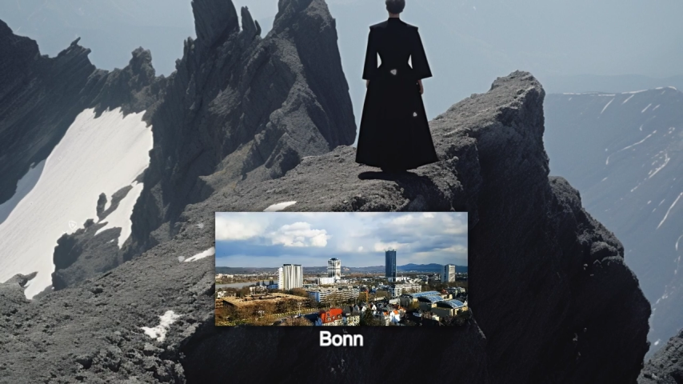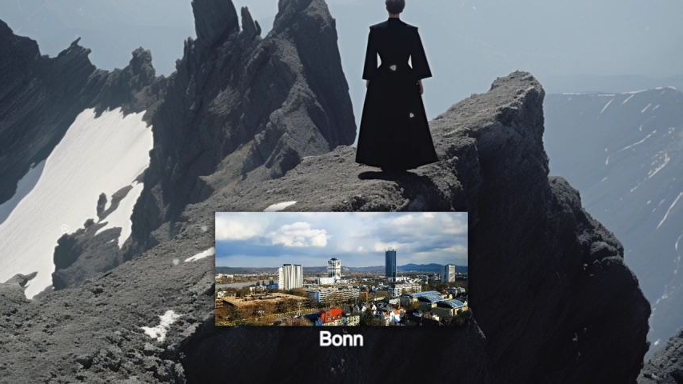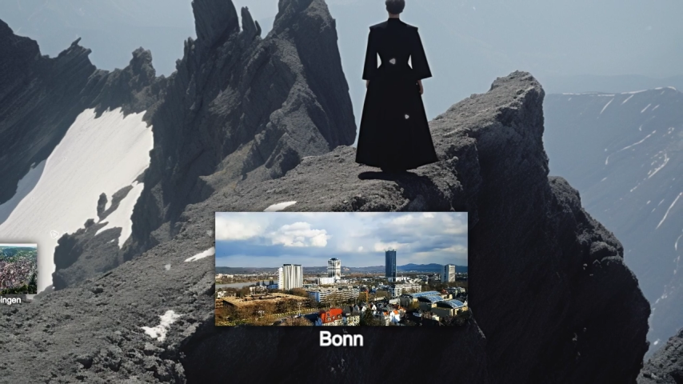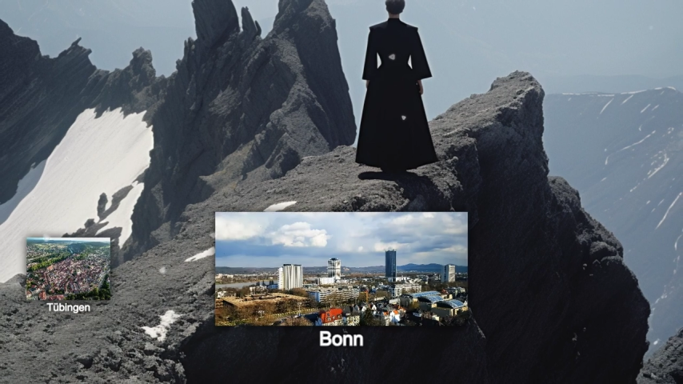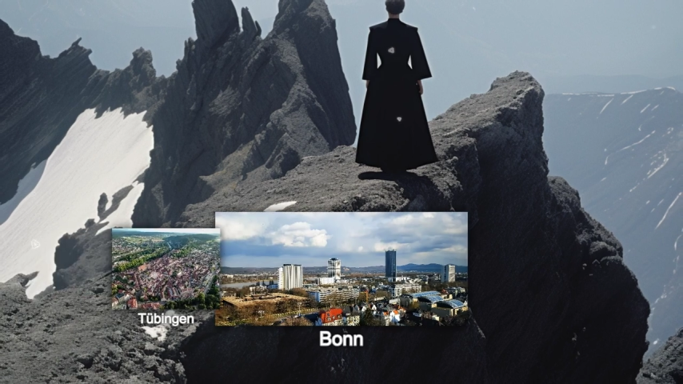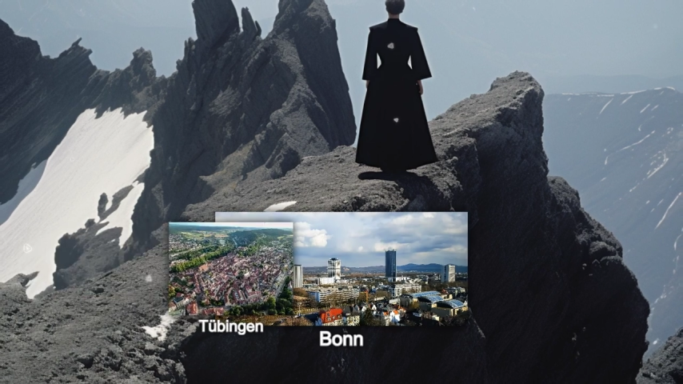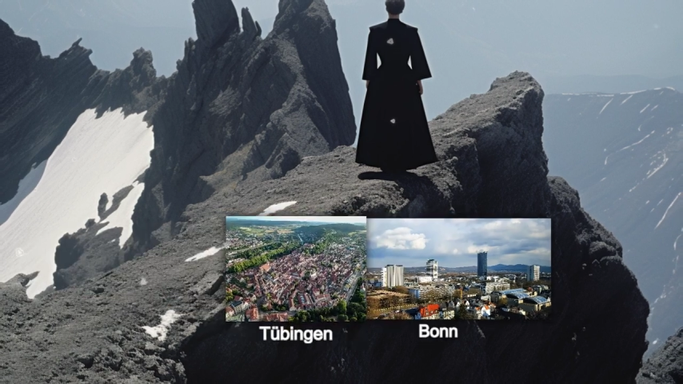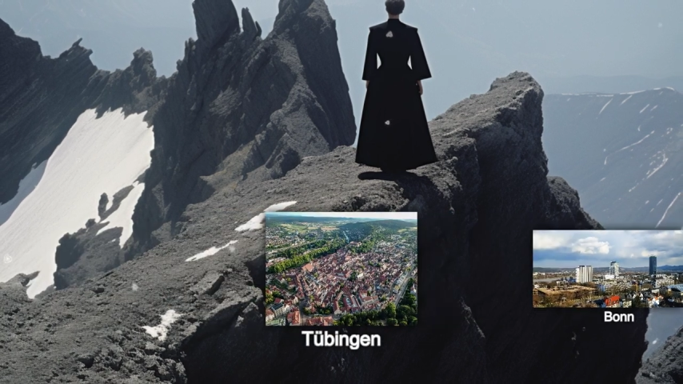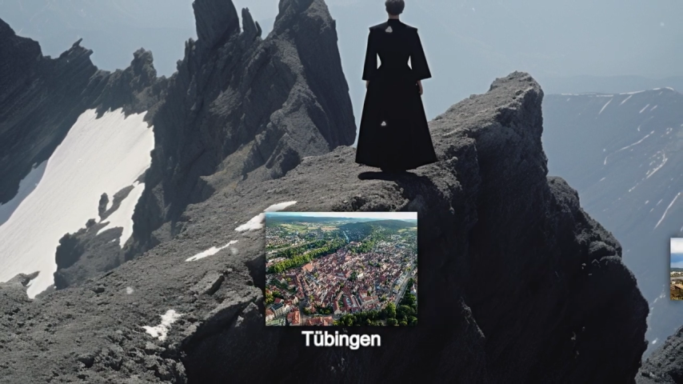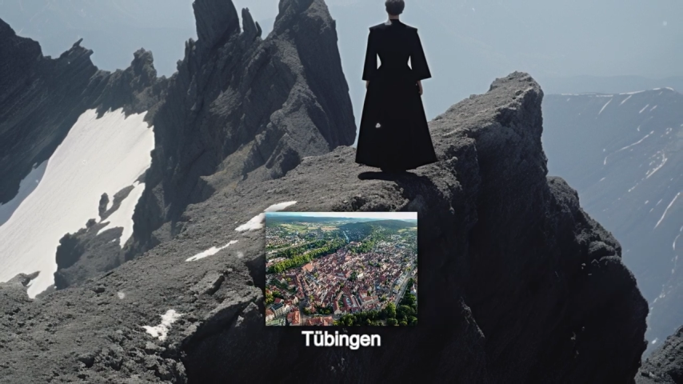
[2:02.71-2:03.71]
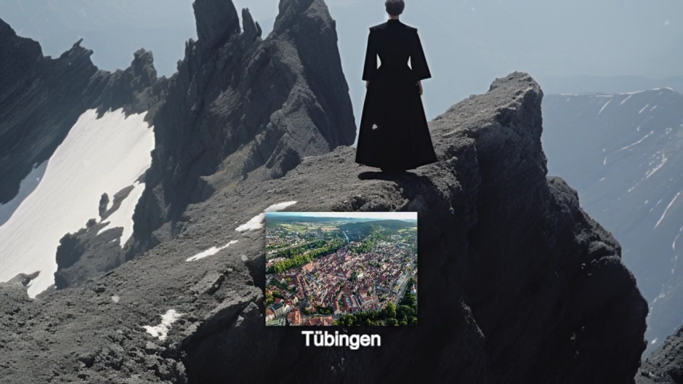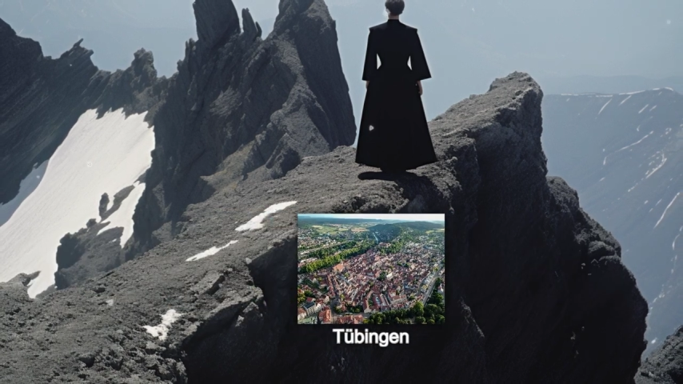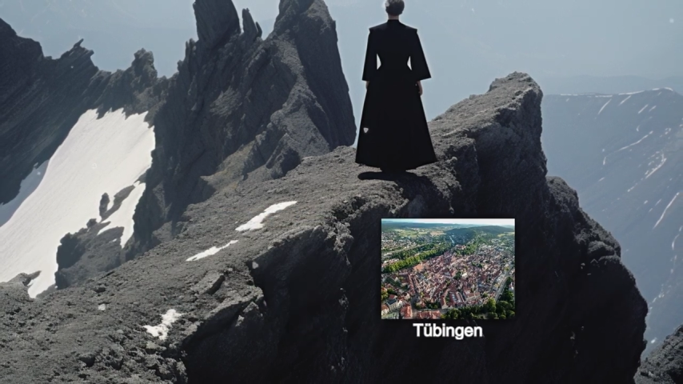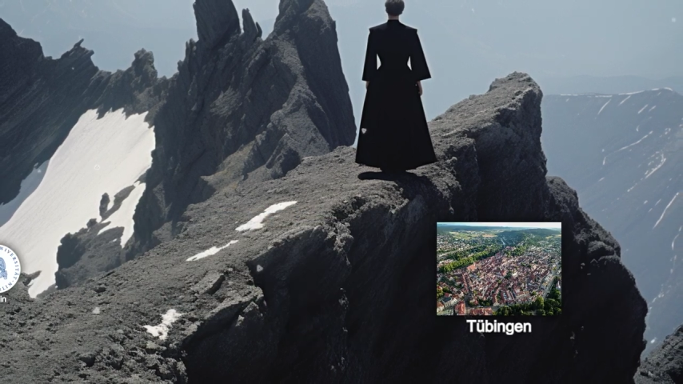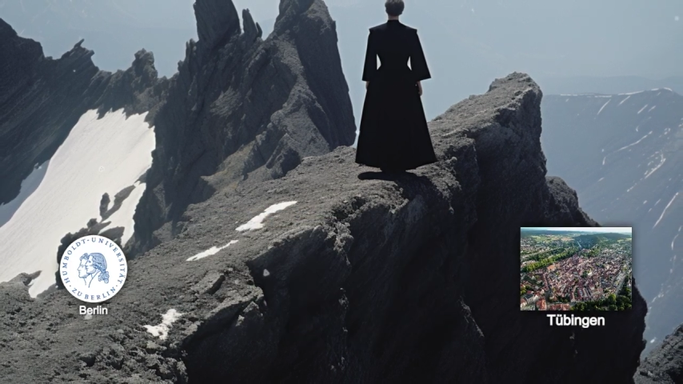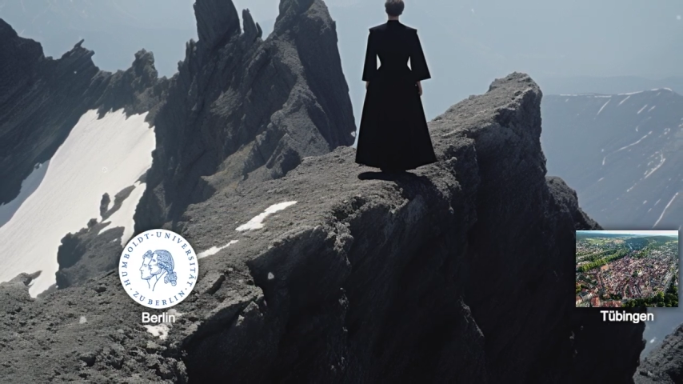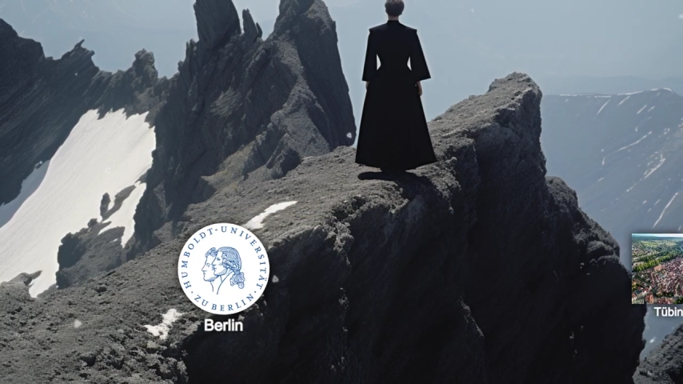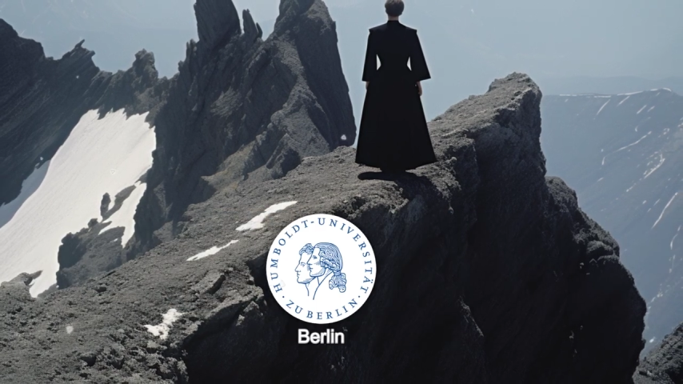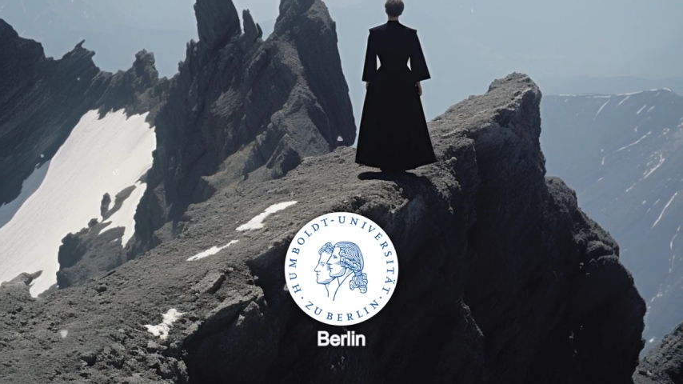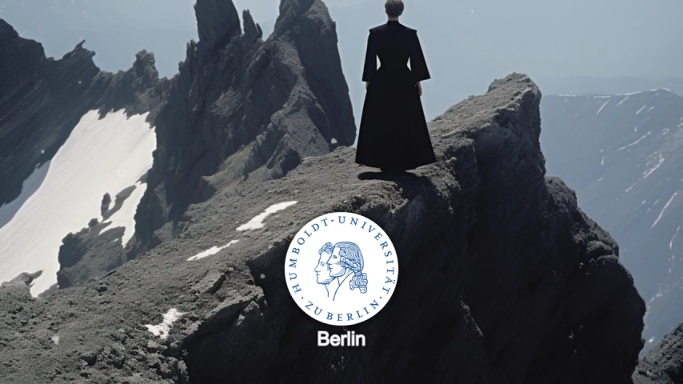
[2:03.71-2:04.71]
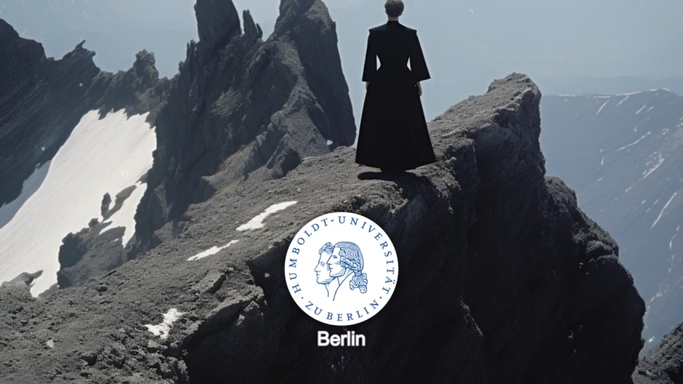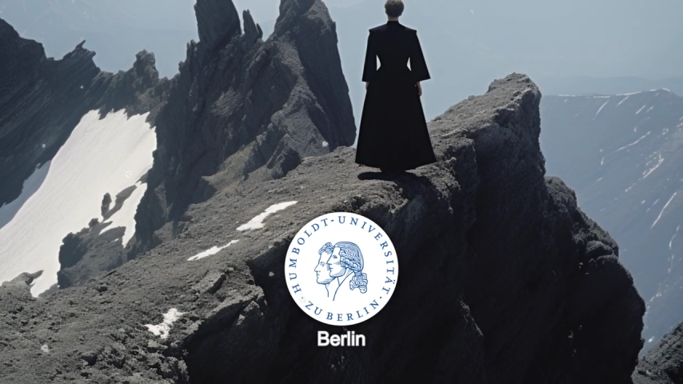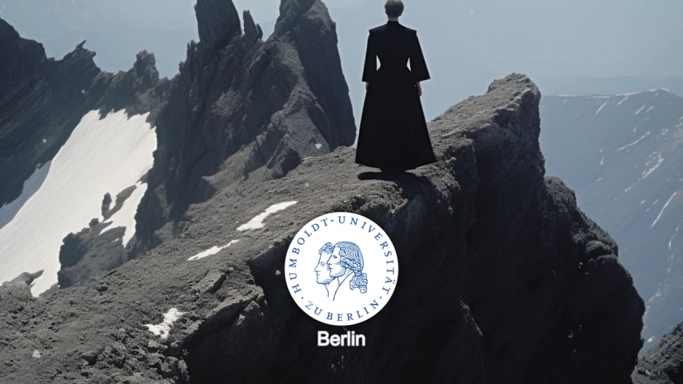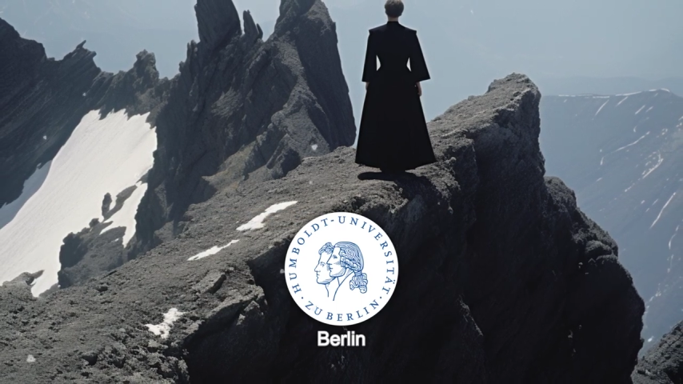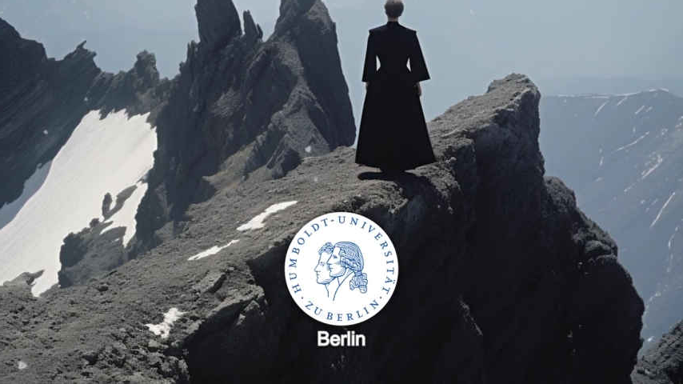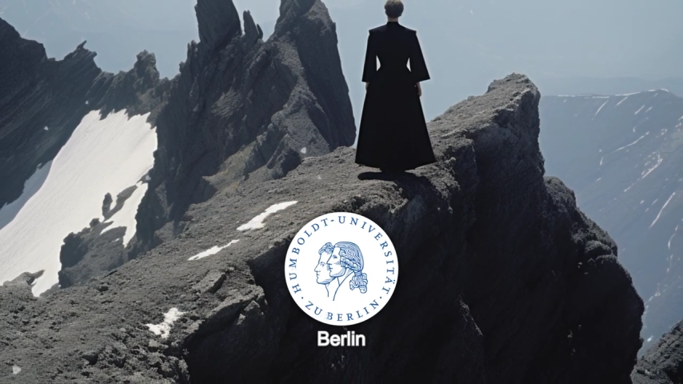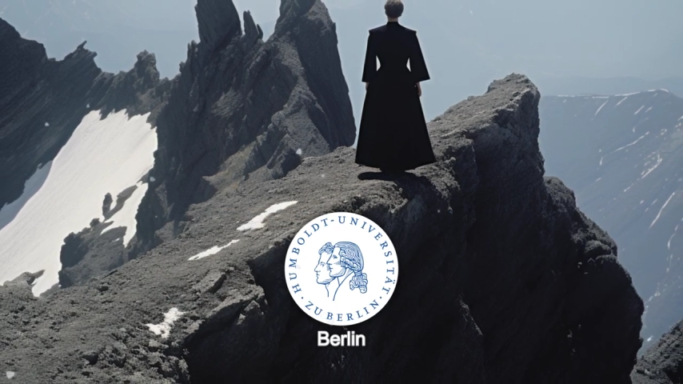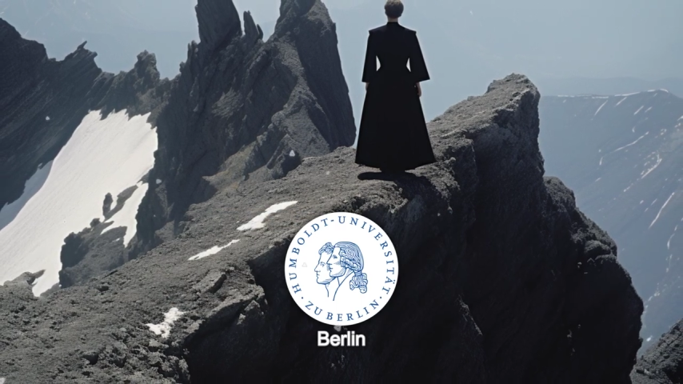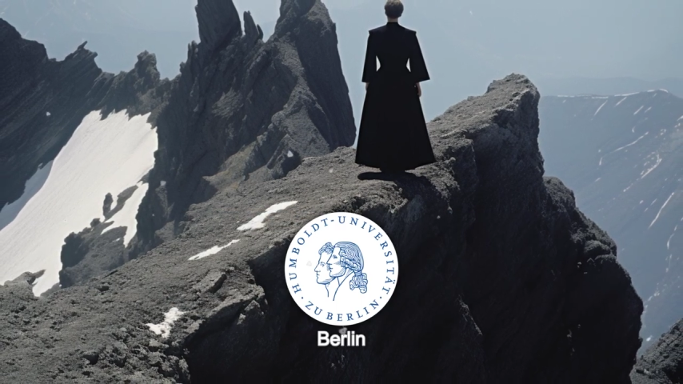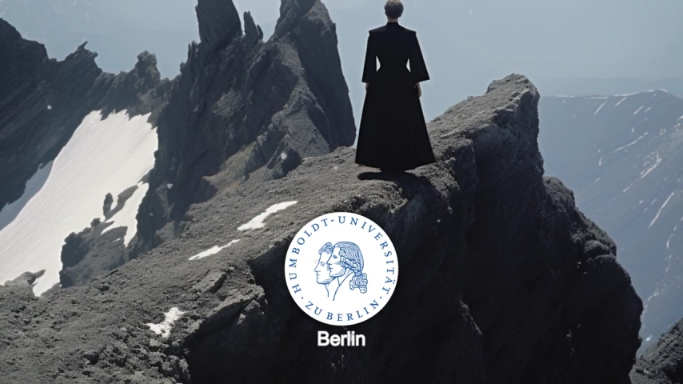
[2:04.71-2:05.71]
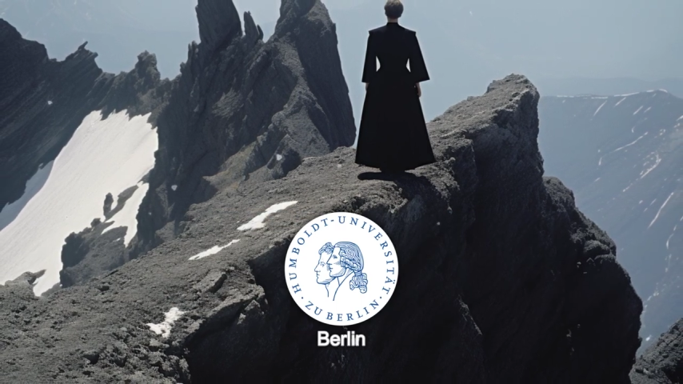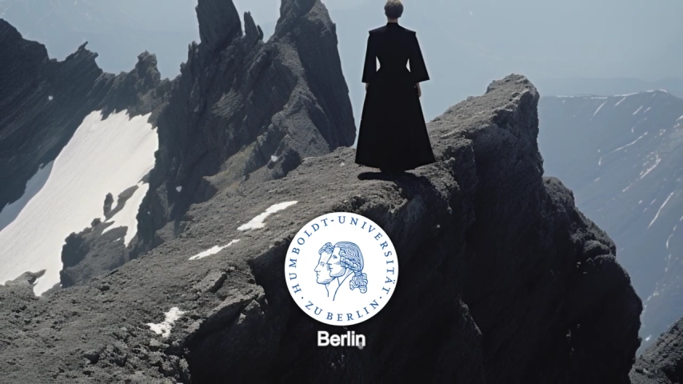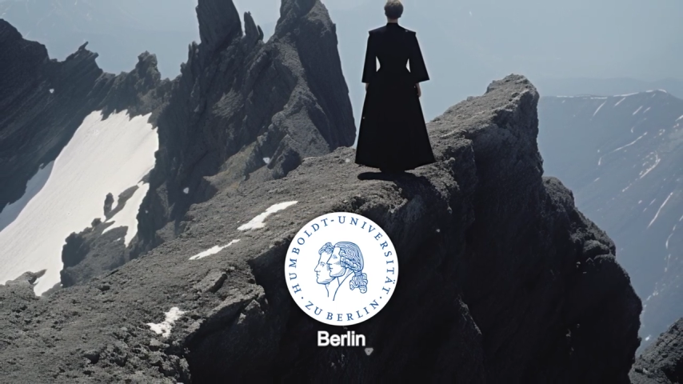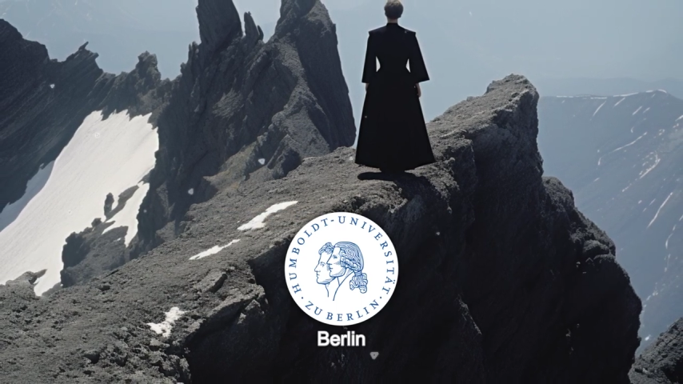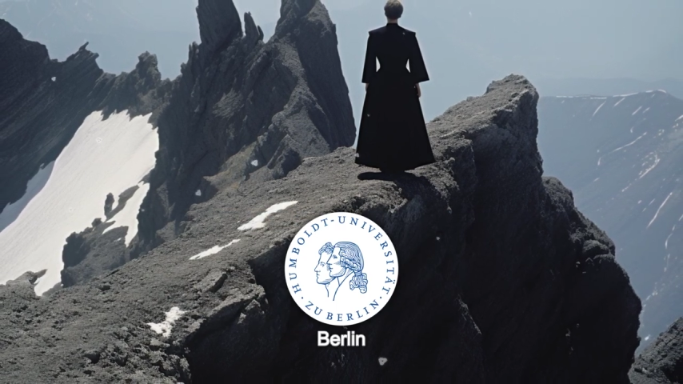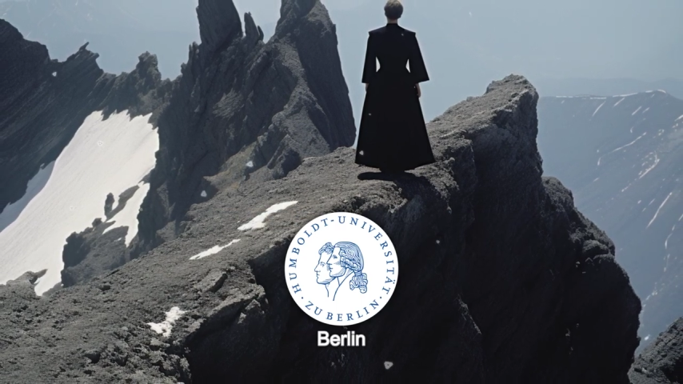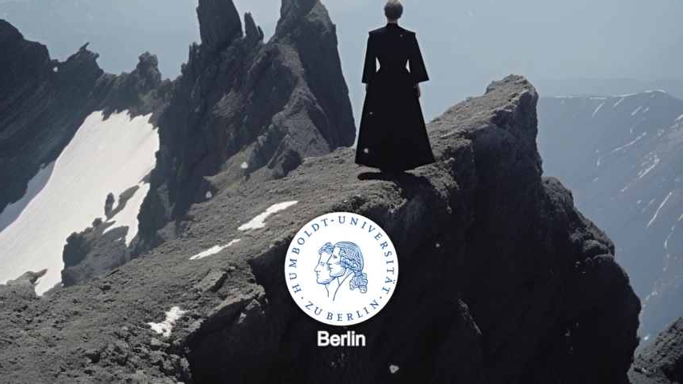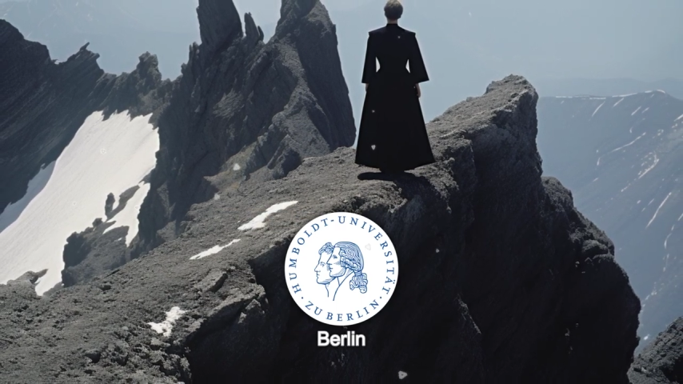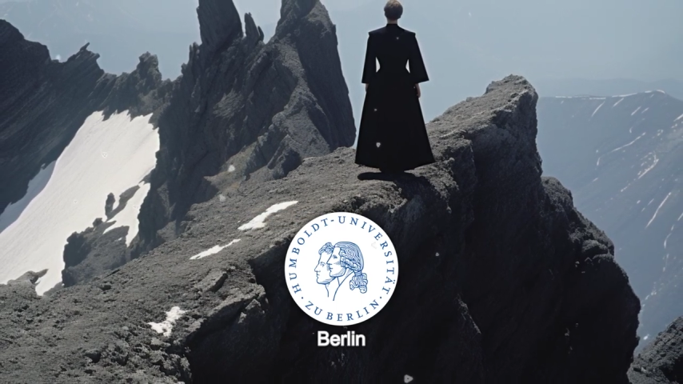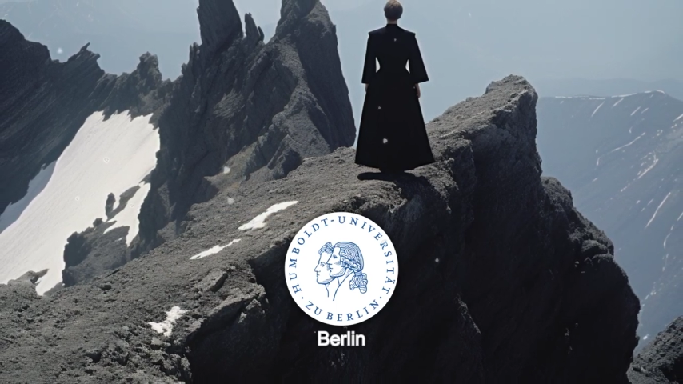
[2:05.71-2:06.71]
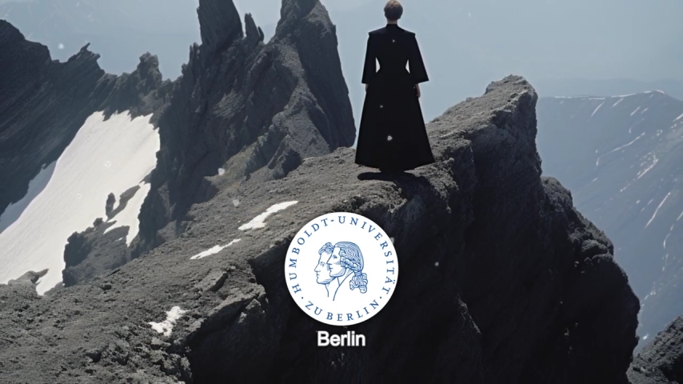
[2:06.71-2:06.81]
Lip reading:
No face is visible, so there are no lips to read.